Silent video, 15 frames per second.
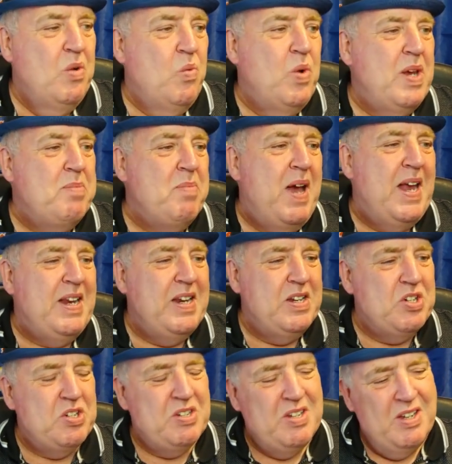We
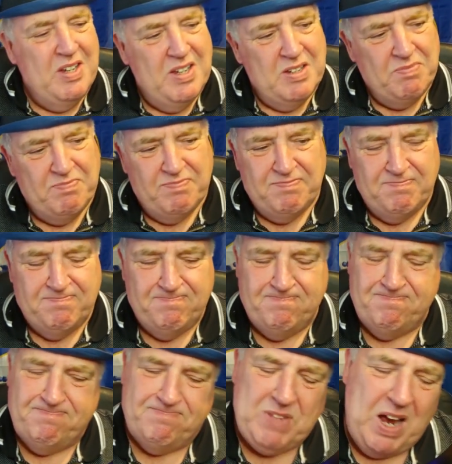managed to
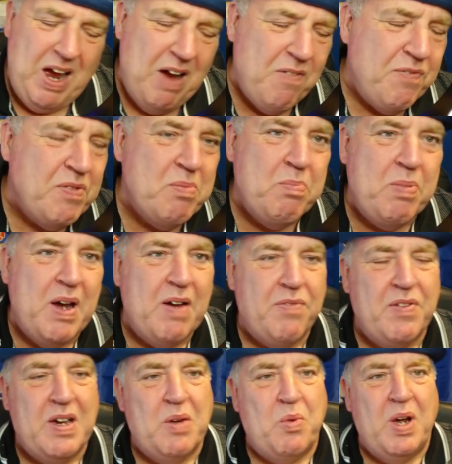huff and
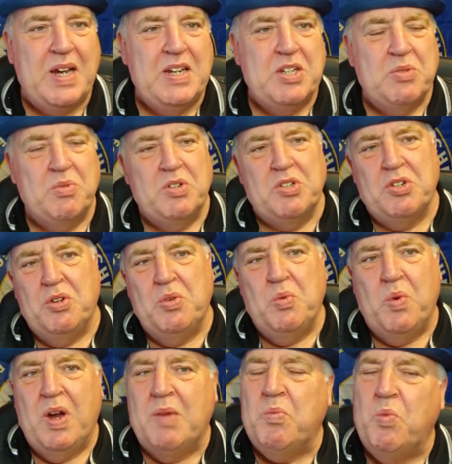puff our way to a
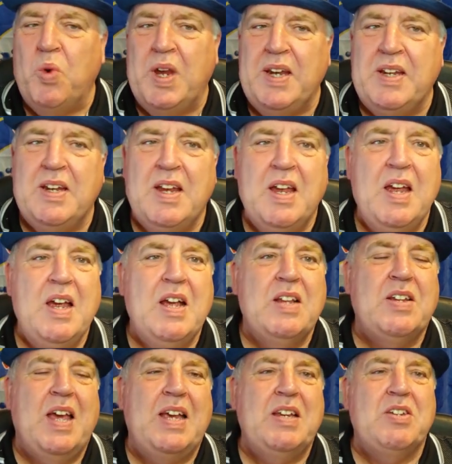2-1 win
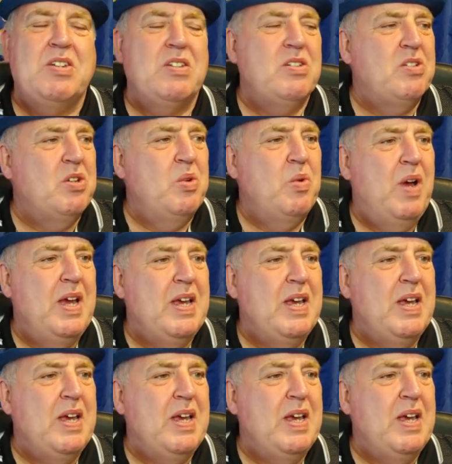thanks to